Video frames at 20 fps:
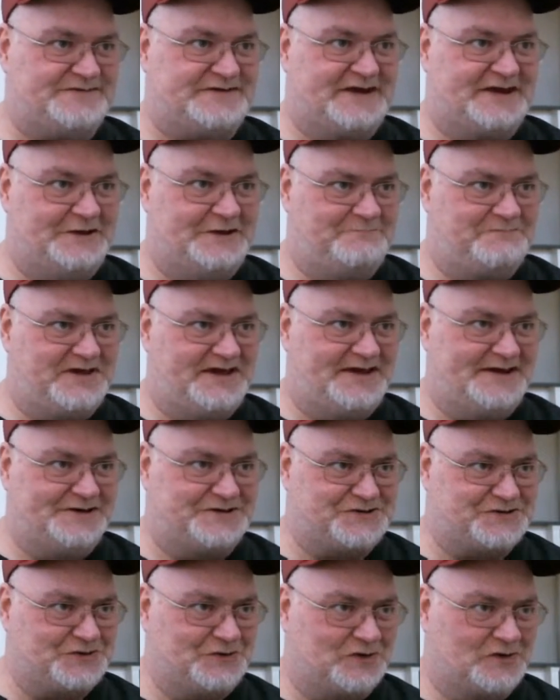to 8
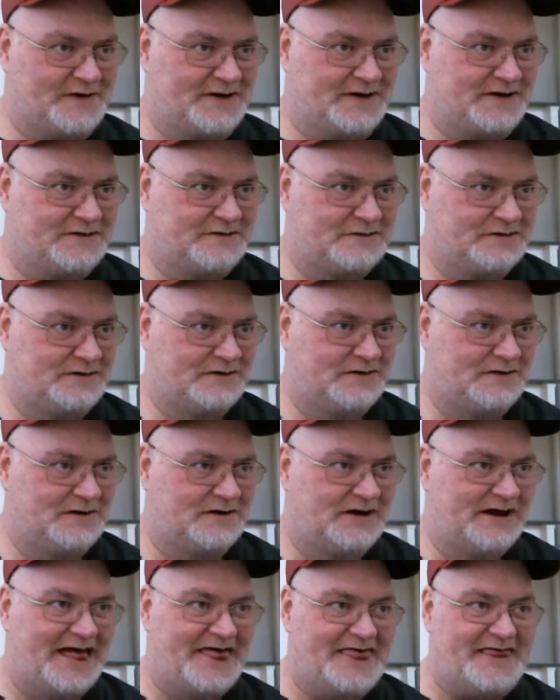page story,
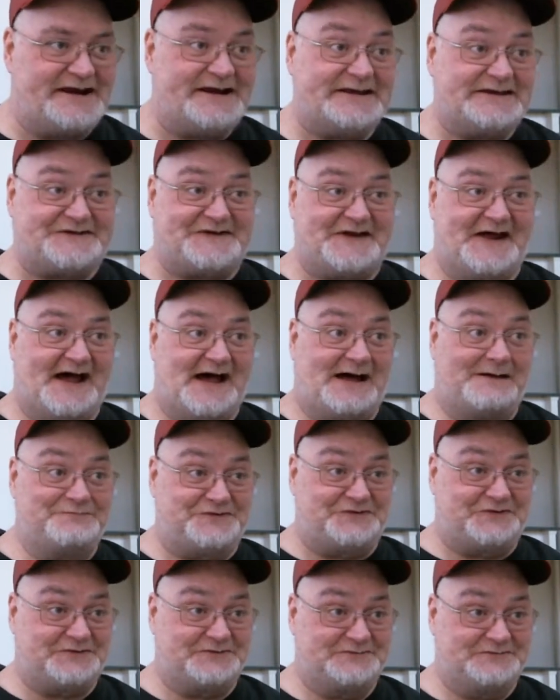and then it
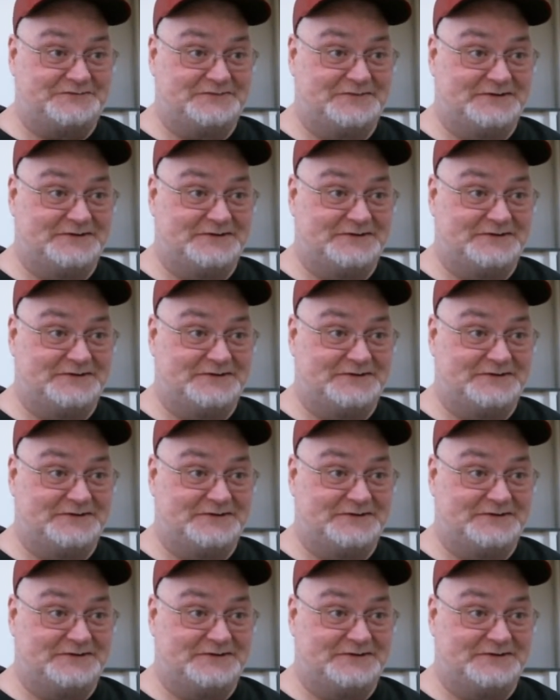stops.